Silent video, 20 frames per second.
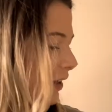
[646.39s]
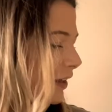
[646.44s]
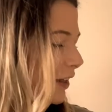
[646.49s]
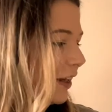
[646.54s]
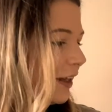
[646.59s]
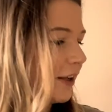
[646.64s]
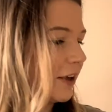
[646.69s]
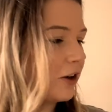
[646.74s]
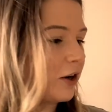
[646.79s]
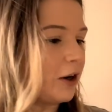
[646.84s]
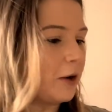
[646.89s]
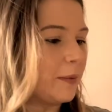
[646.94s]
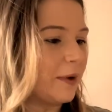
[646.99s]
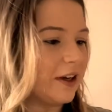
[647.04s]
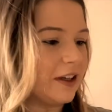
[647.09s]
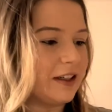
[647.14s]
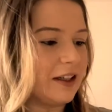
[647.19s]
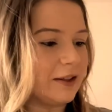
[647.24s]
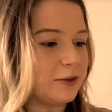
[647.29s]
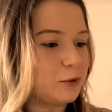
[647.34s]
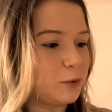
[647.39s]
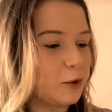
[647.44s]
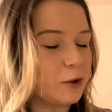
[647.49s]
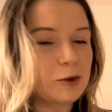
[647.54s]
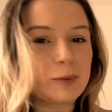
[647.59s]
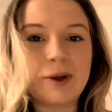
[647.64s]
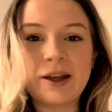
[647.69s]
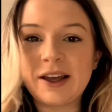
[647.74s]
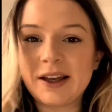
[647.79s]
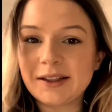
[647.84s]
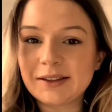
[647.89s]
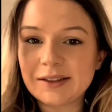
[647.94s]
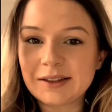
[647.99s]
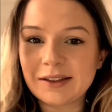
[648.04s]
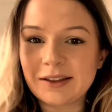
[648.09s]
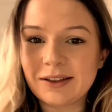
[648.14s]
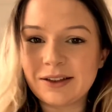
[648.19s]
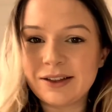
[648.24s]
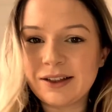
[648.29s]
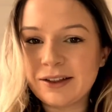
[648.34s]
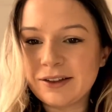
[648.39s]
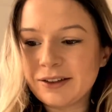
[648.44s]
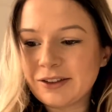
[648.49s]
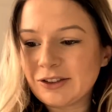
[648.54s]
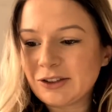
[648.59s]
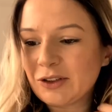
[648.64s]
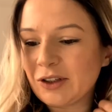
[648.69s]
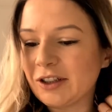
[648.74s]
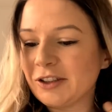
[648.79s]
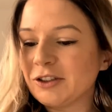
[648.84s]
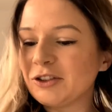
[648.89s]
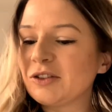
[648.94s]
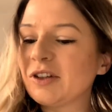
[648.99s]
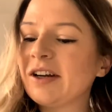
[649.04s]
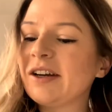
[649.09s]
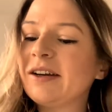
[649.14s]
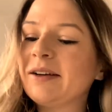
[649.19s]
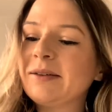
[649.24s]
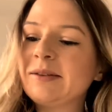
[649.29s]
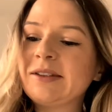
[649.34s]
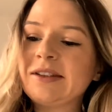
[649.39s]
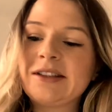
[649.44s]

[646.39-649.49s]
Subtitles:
And I can't wait now to wash my hair tonight and then try and dry it with